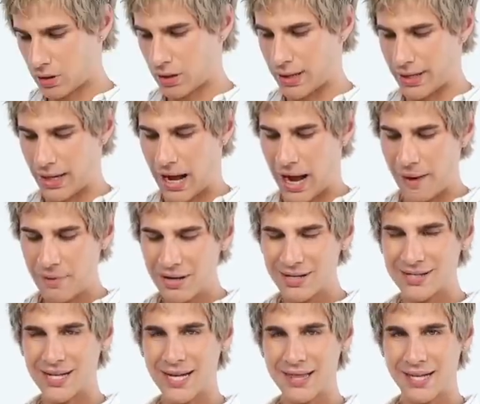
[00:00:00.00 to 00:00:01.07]
All right, I'm
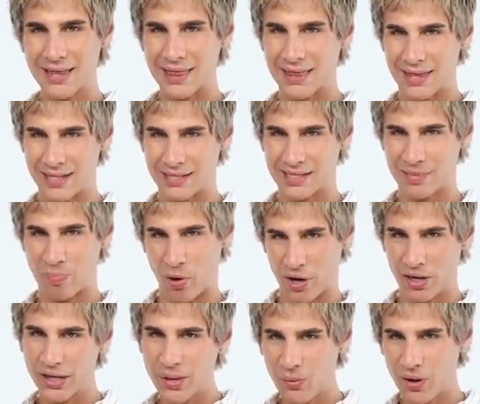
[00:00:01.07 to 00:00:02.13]
gonna say that this
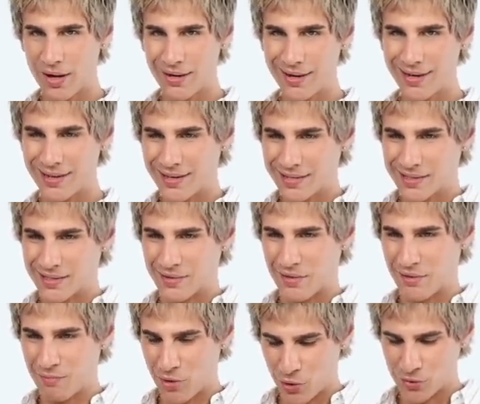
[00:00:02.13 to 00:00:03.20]
sparkly one is
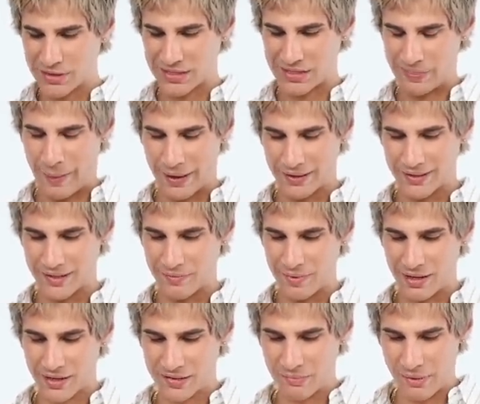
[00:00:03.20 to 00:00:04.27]
the most expensive
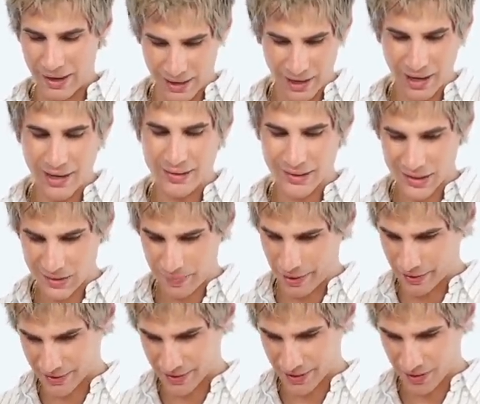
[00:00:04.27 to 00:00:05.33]
because mica is
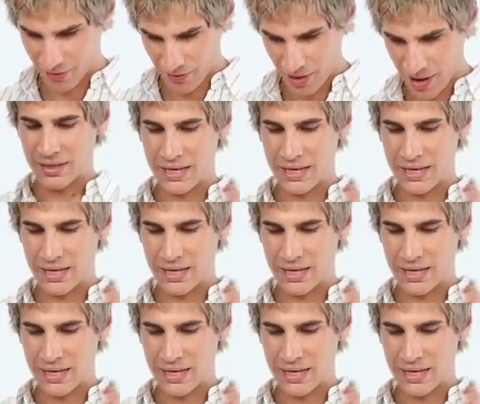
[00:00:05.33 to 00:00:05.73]
expensive.